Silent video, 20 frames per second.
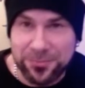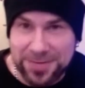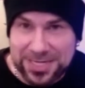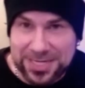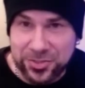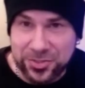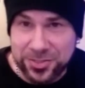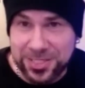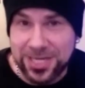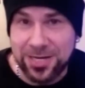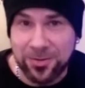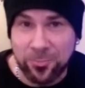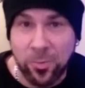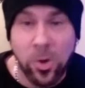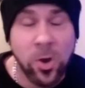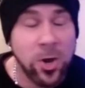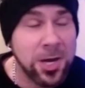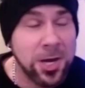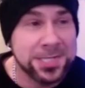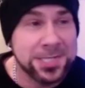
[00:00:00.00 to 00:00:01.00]
after you've
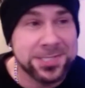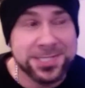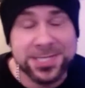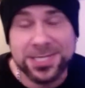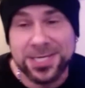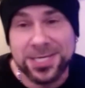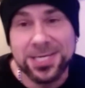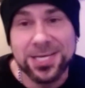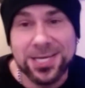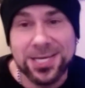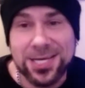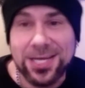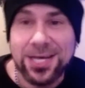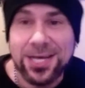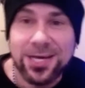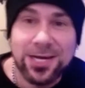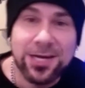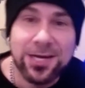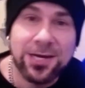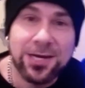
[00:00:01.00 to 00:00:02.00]
actually got a raw
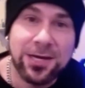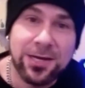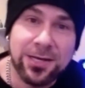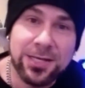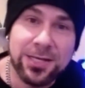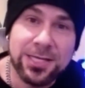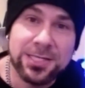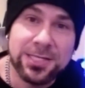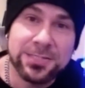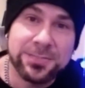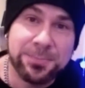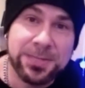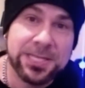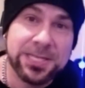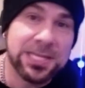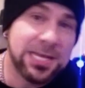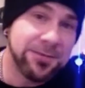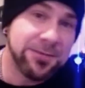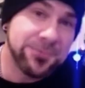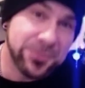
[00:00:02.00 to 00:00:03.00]
idea,
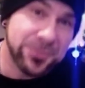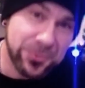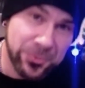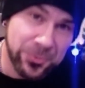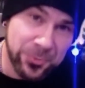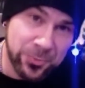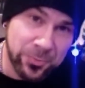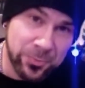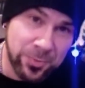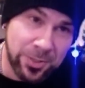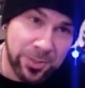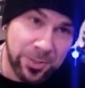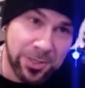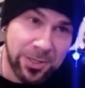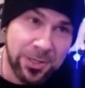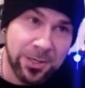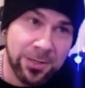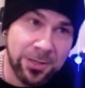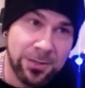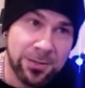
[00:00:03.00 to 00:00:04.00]
has been
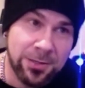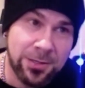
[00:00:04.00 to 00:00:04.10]
left to,